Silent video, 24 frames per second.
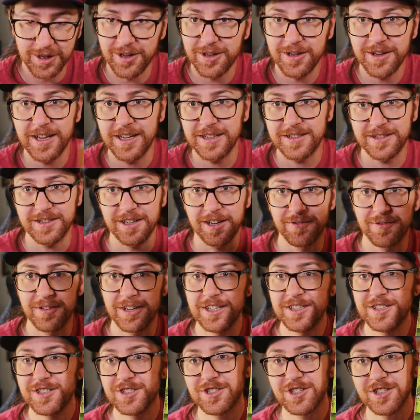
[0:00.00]
all that stuff.
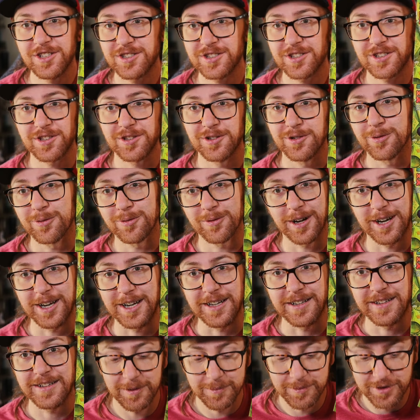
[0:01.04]
It's just
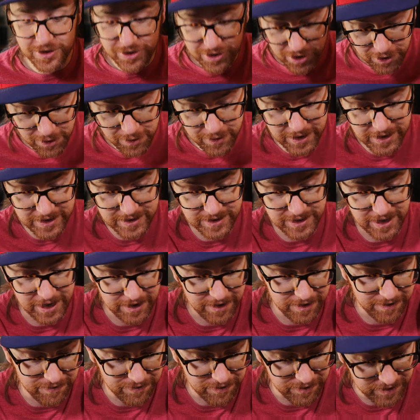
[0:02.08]
great. I'm so
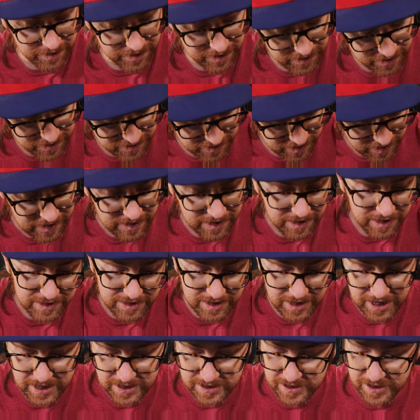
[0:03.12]
excited for this. And then this
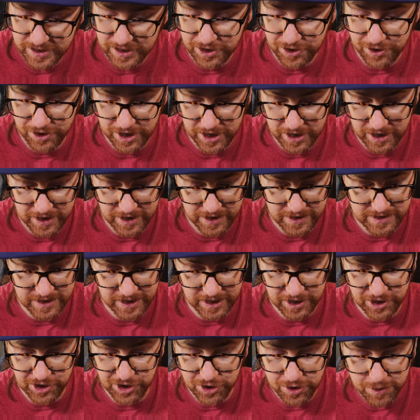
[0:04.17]
last thing you get is a
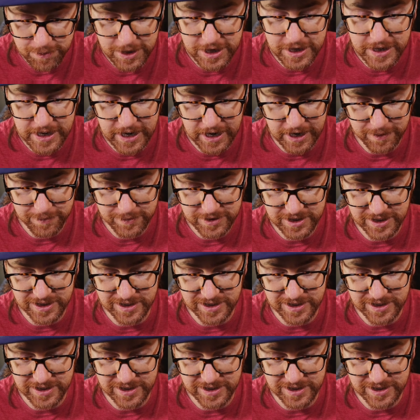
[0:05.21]
Goodman Games